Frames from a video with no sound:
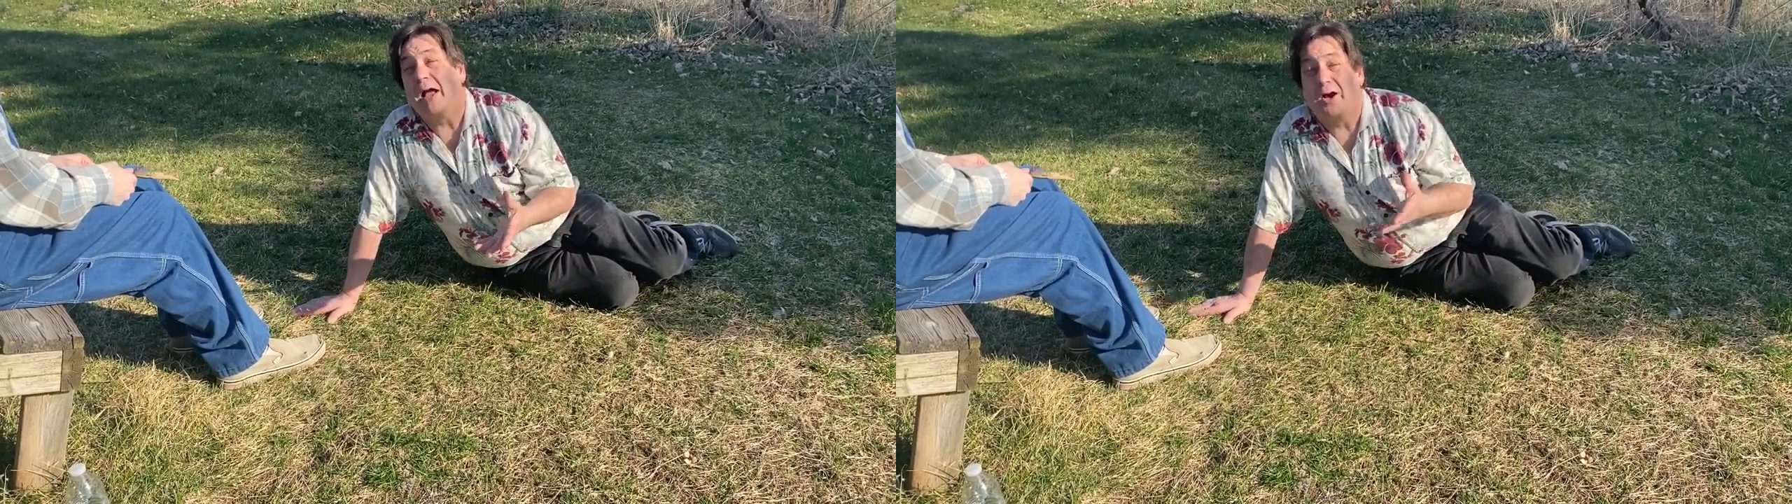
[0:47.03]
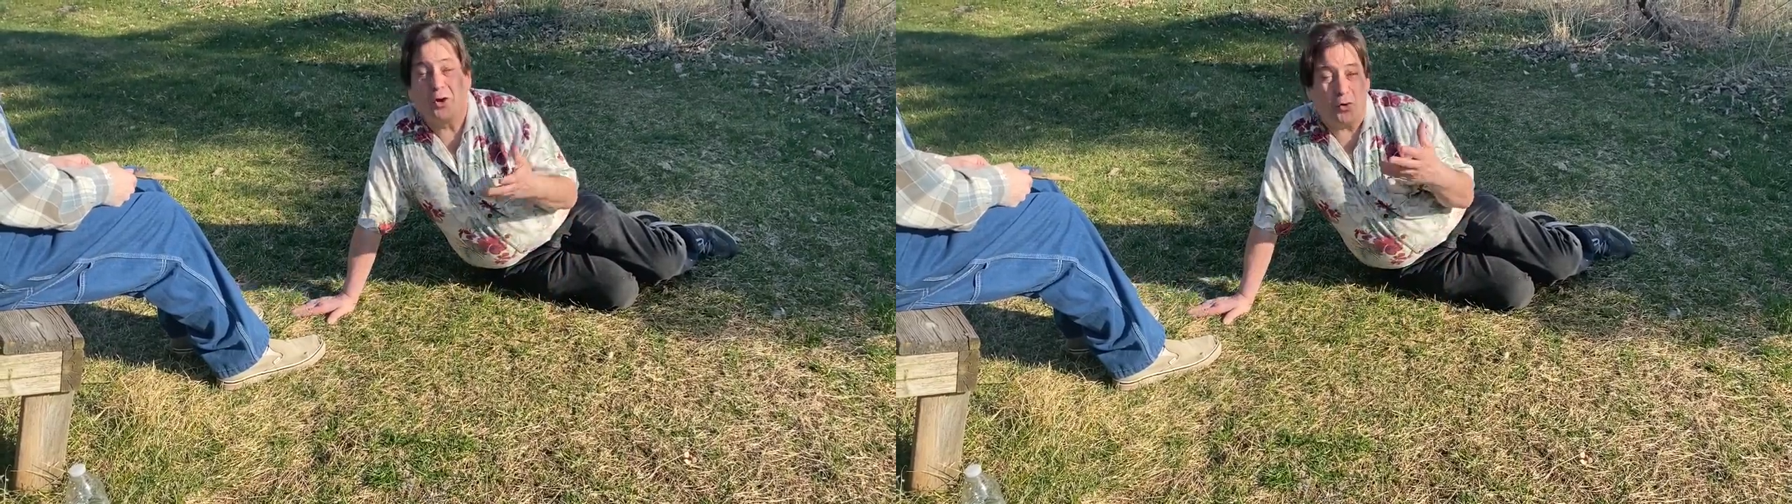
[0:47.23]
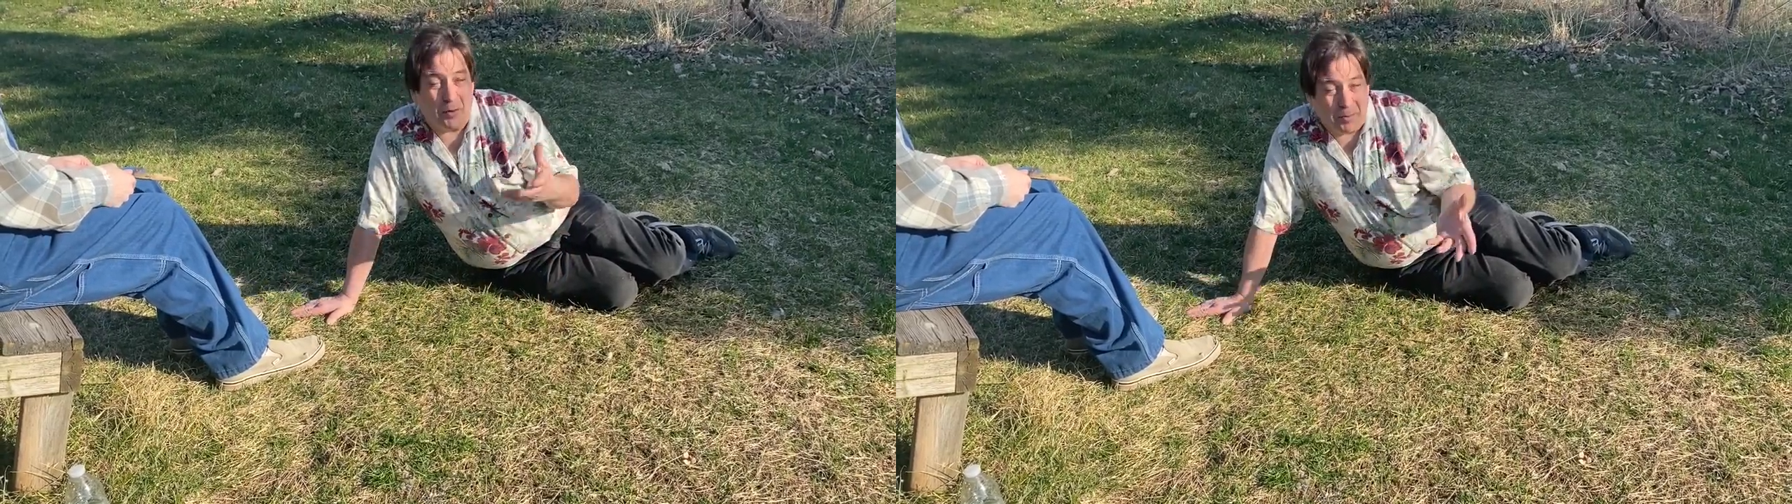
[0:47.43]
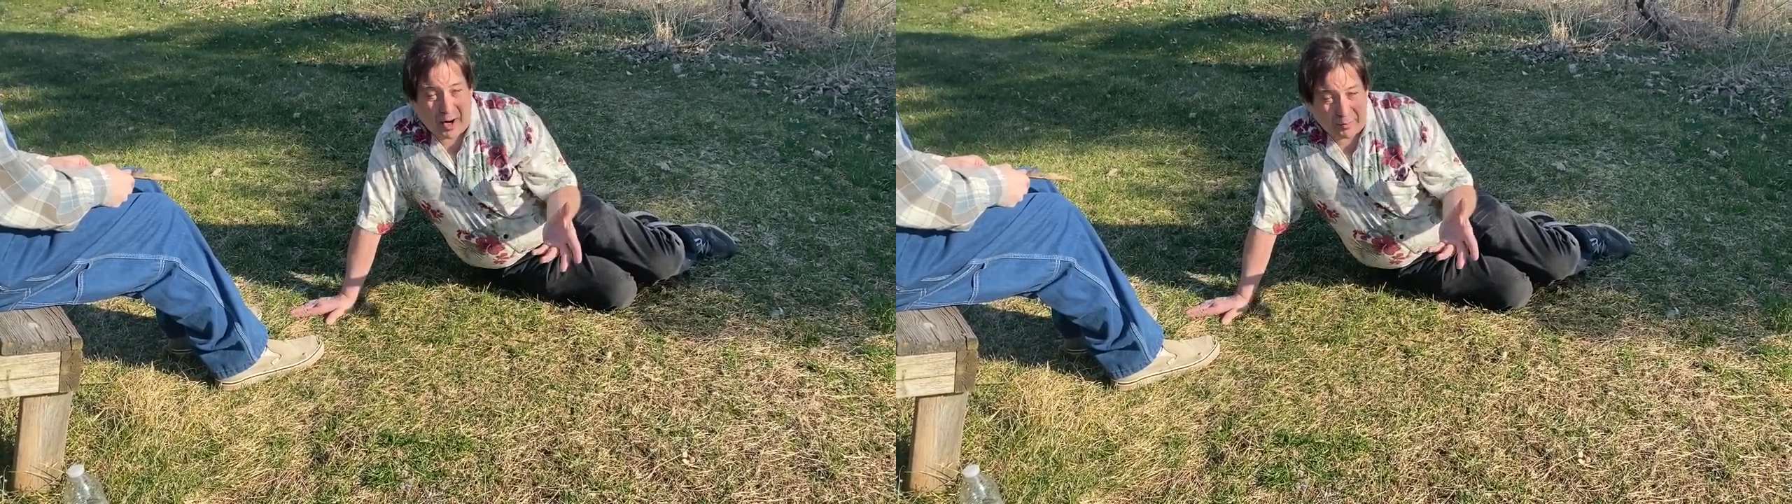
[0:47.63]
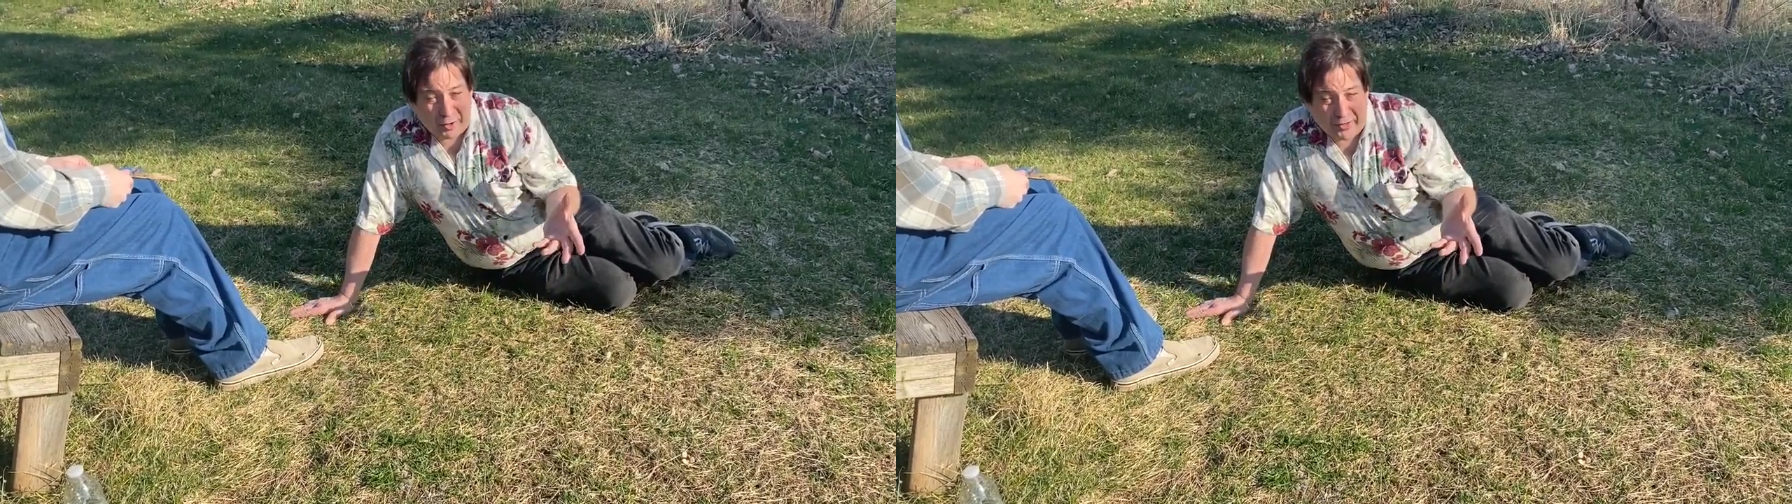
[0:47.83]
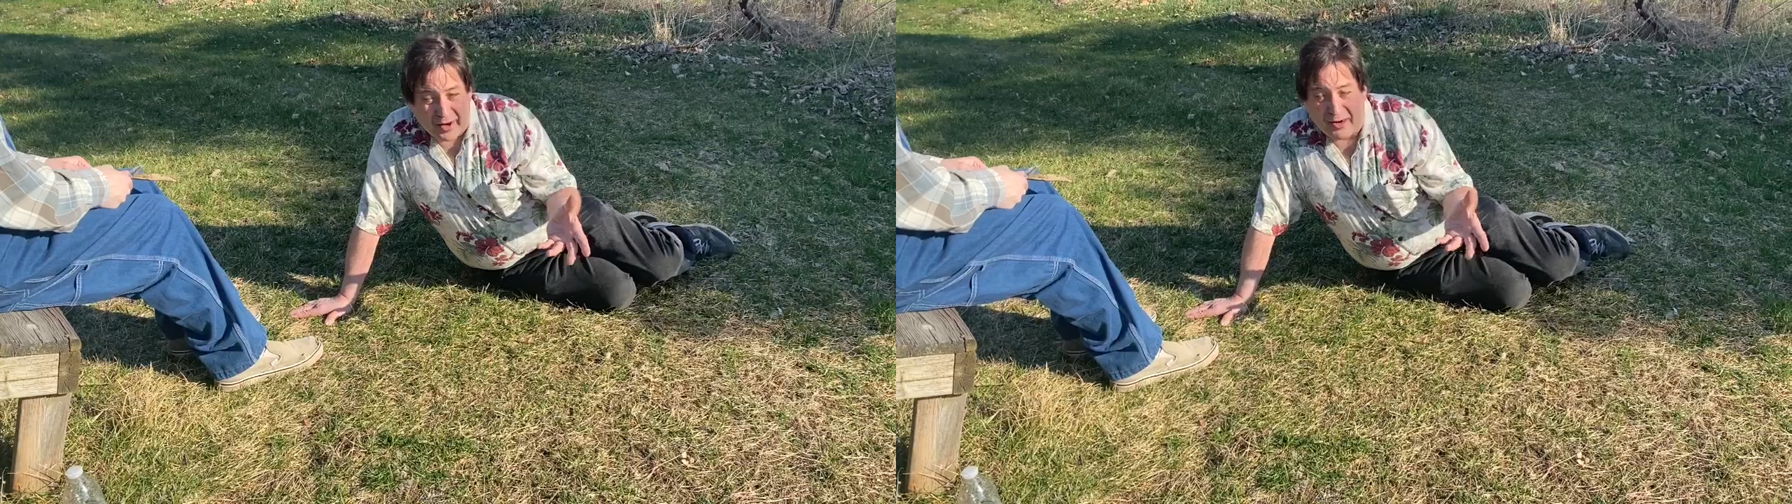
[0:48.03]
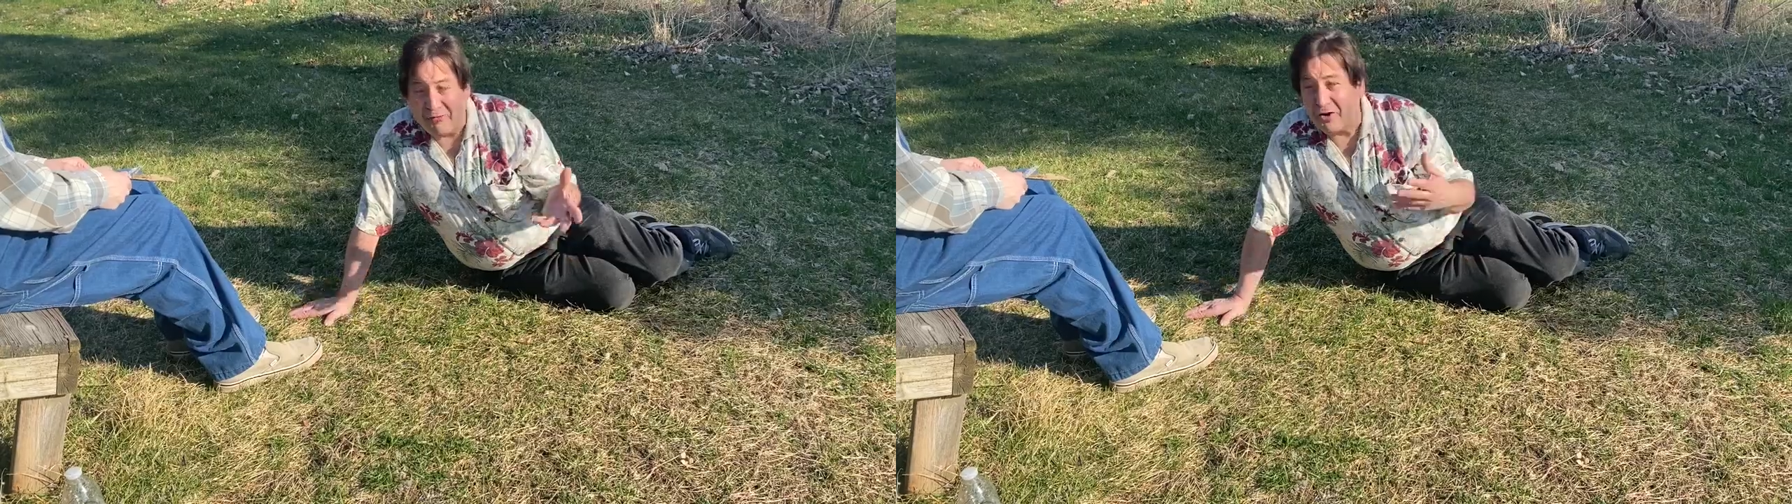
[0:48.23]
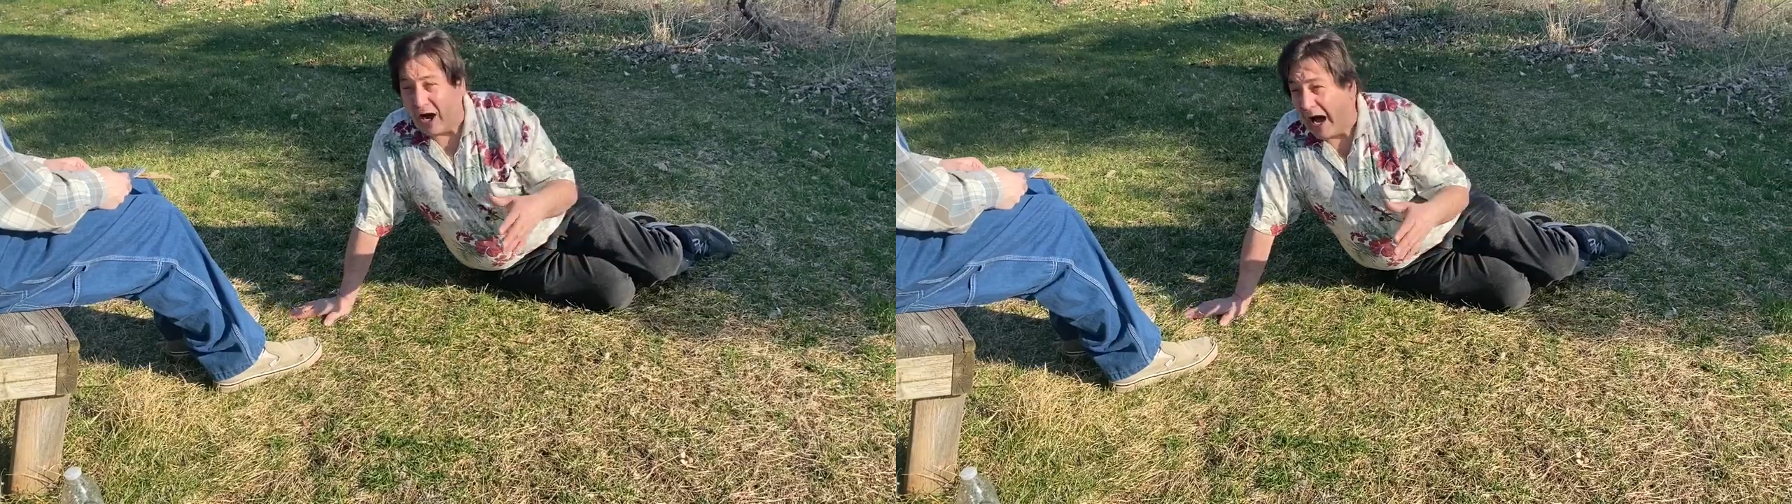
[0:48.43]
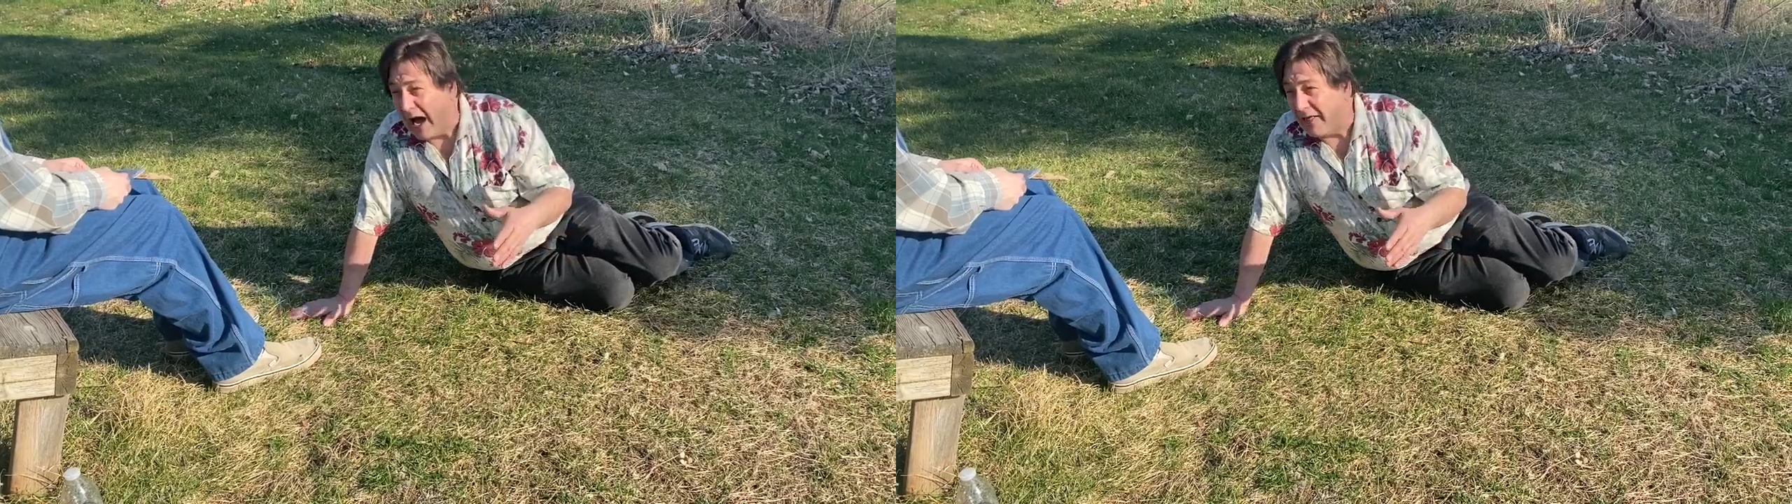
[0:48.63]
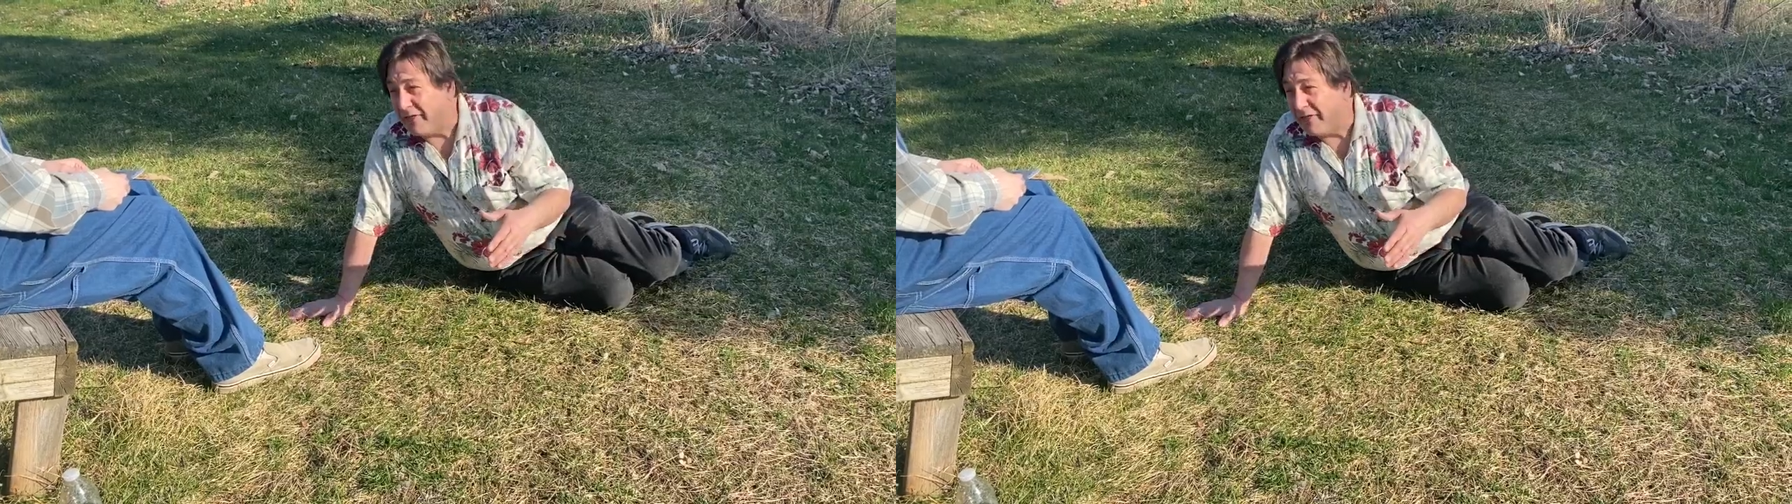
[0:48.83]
couldn't remember that I forgot,